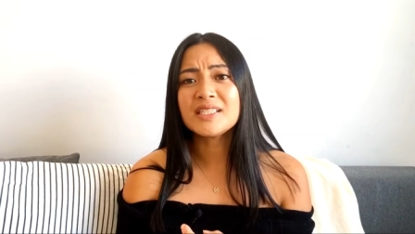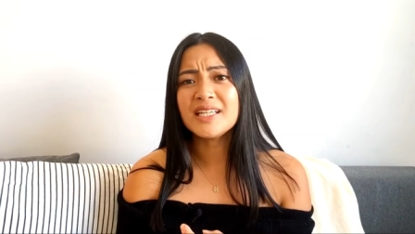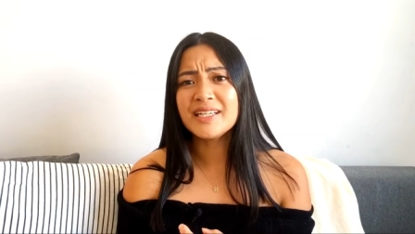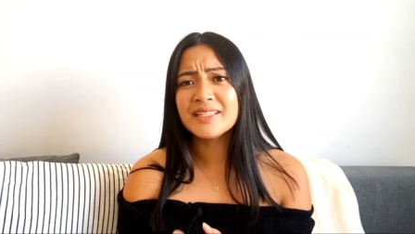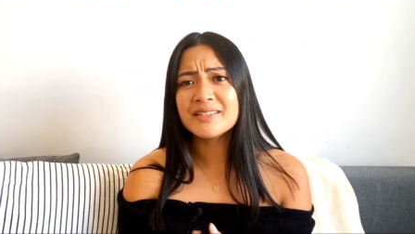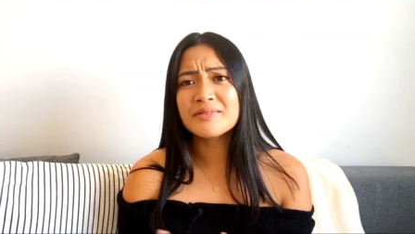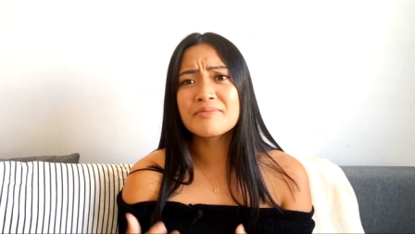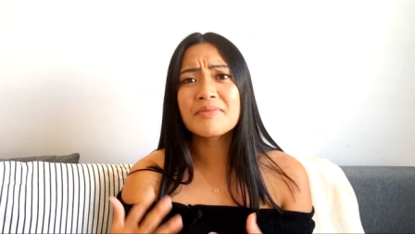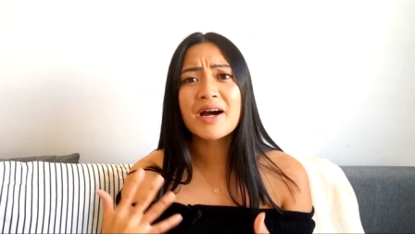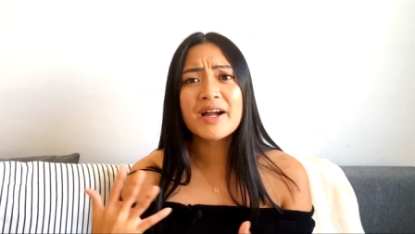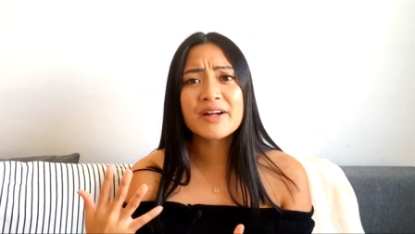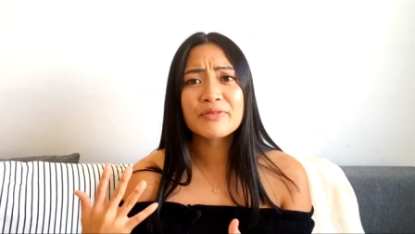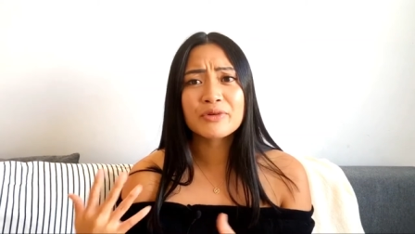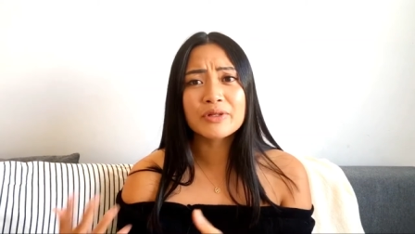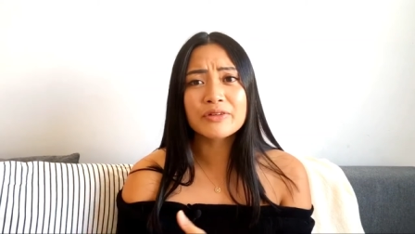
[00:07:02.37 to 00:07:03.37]
And
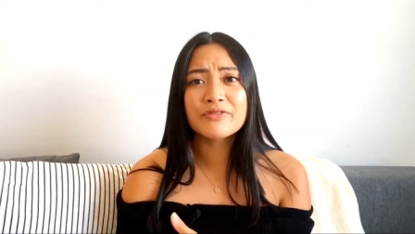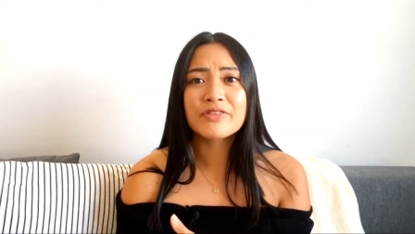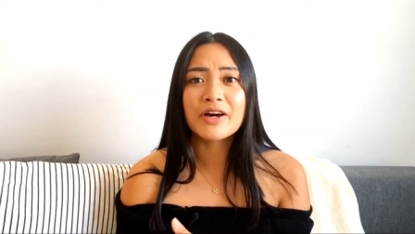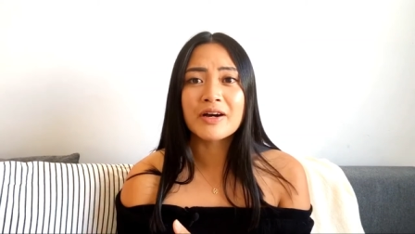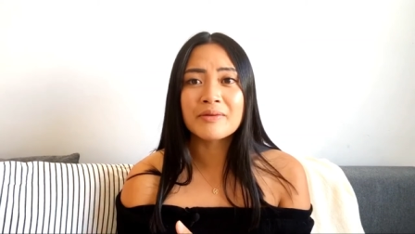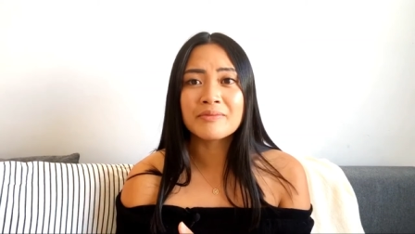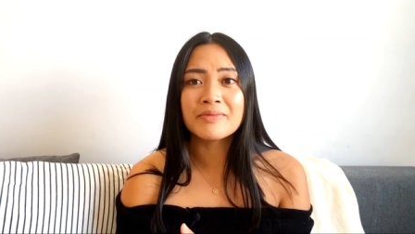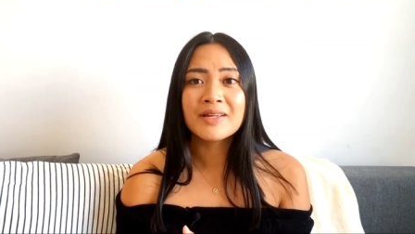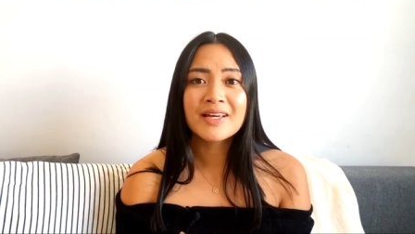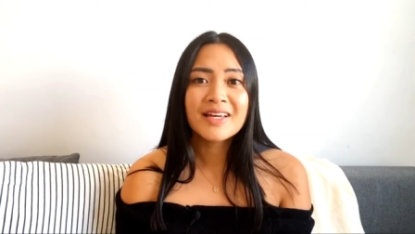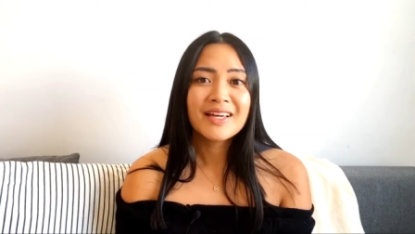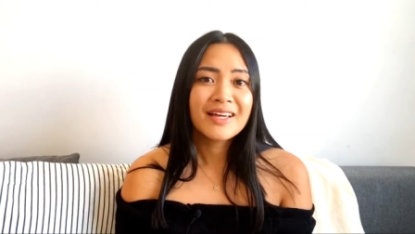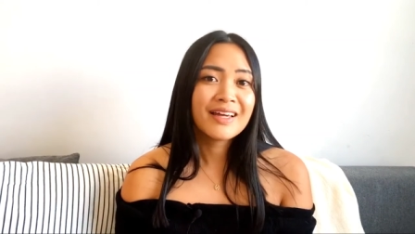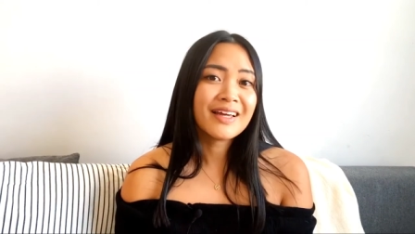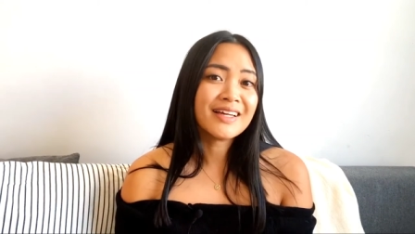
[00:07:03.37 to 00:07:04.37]
my rule of thumb
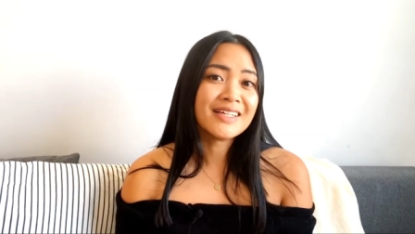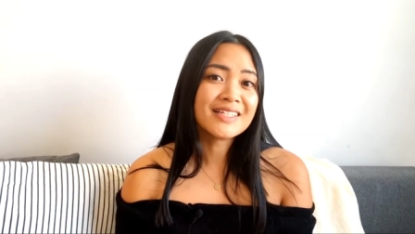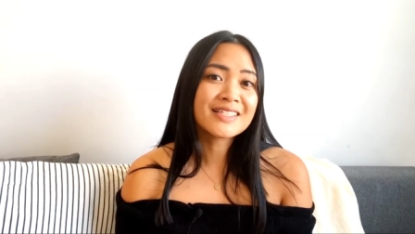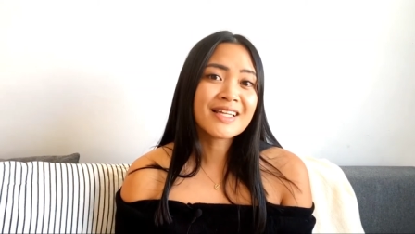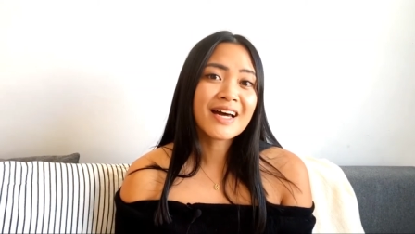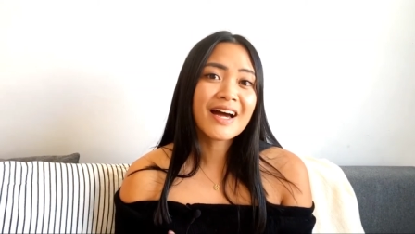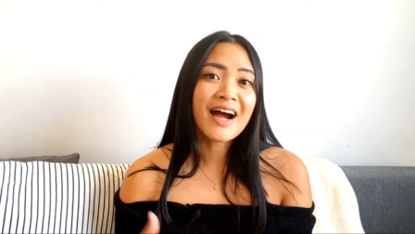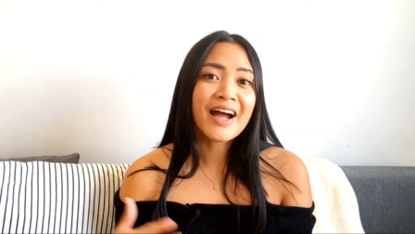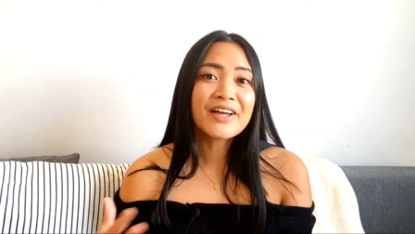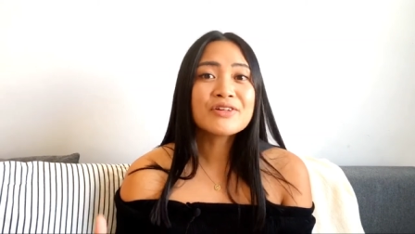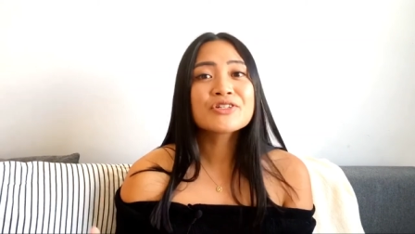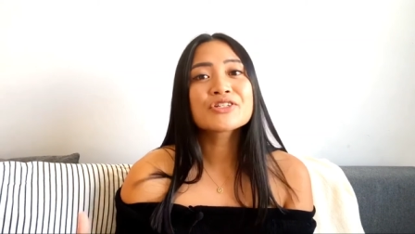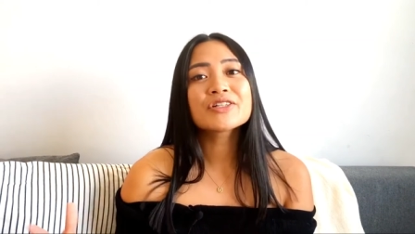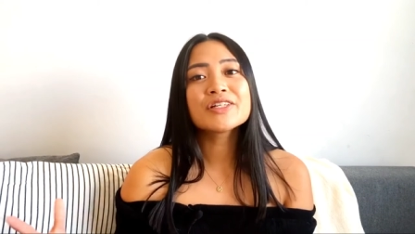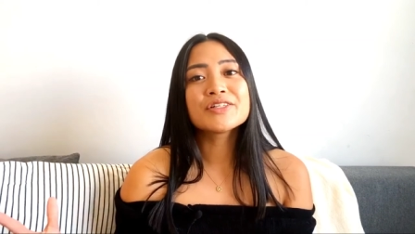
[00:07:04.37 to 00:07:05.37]
is that I
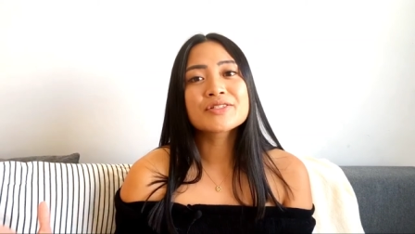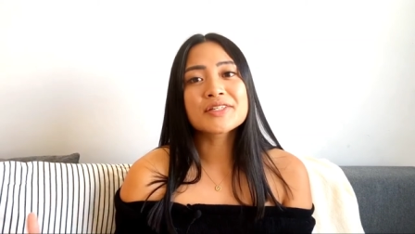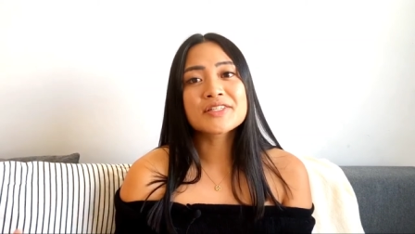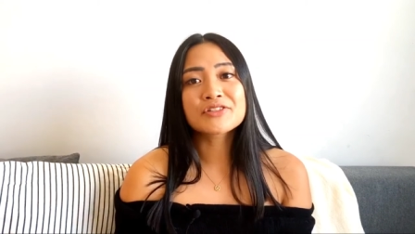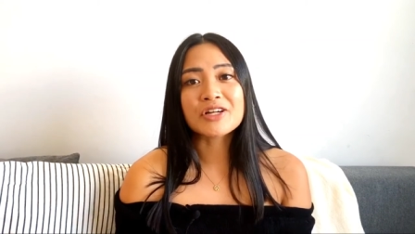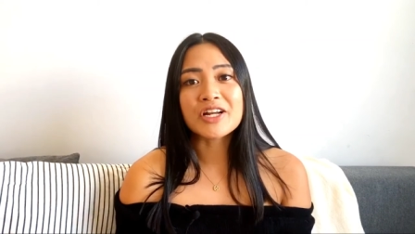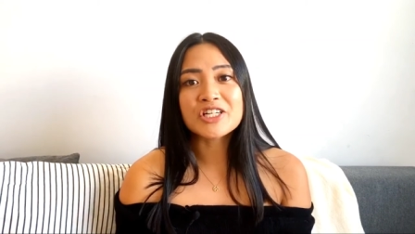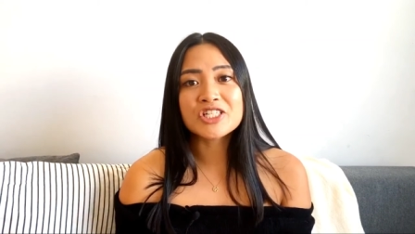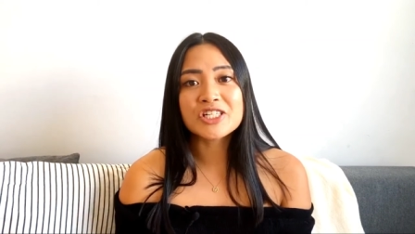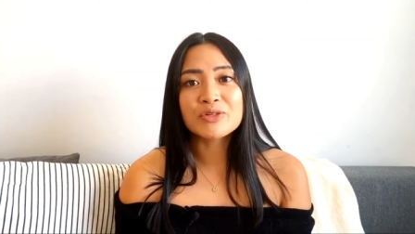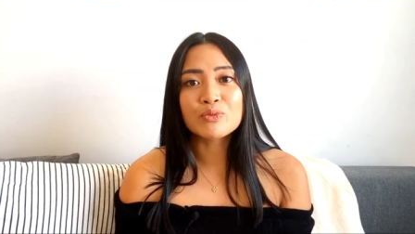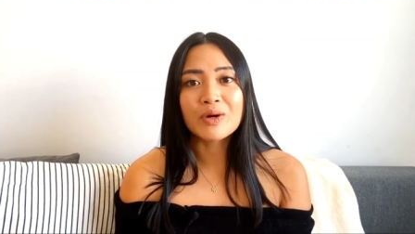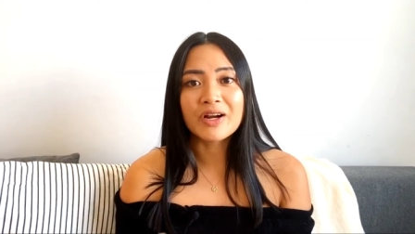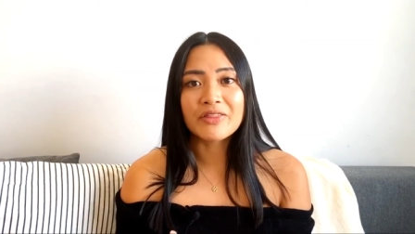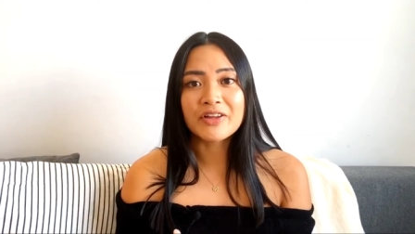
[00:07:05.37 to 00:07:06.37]
usually use a strategy
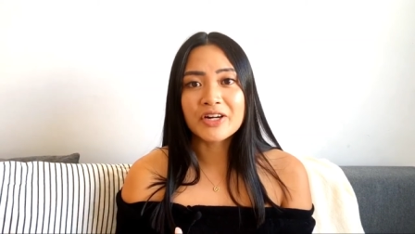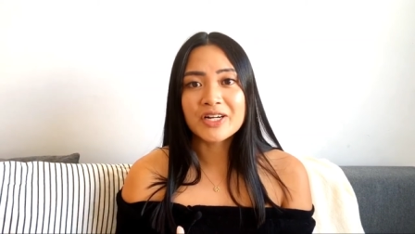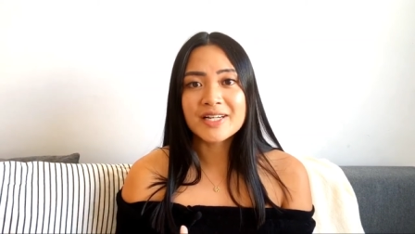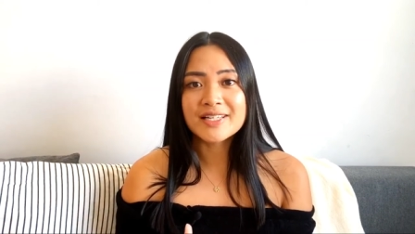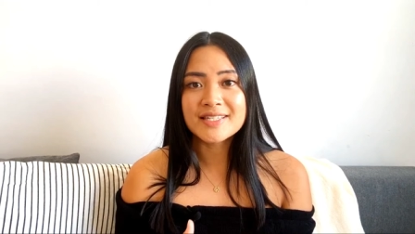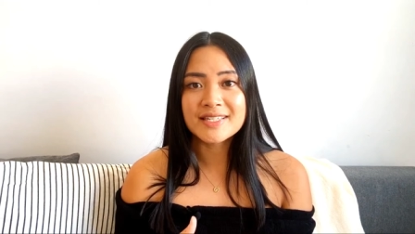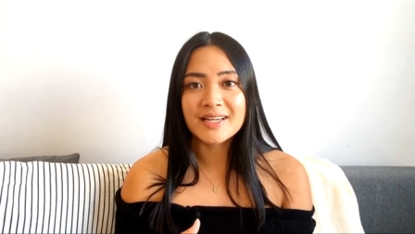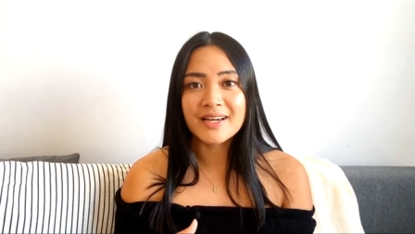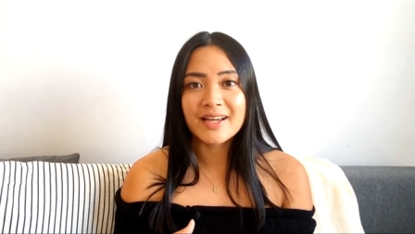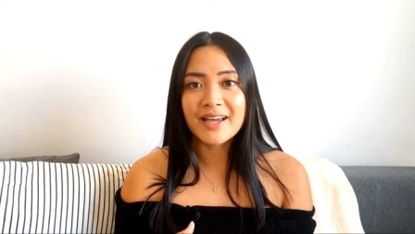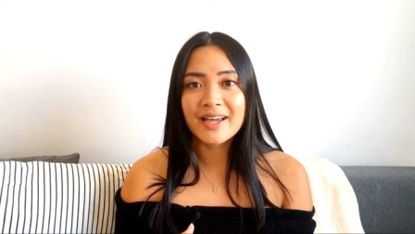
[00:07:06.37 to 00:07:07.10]
where there is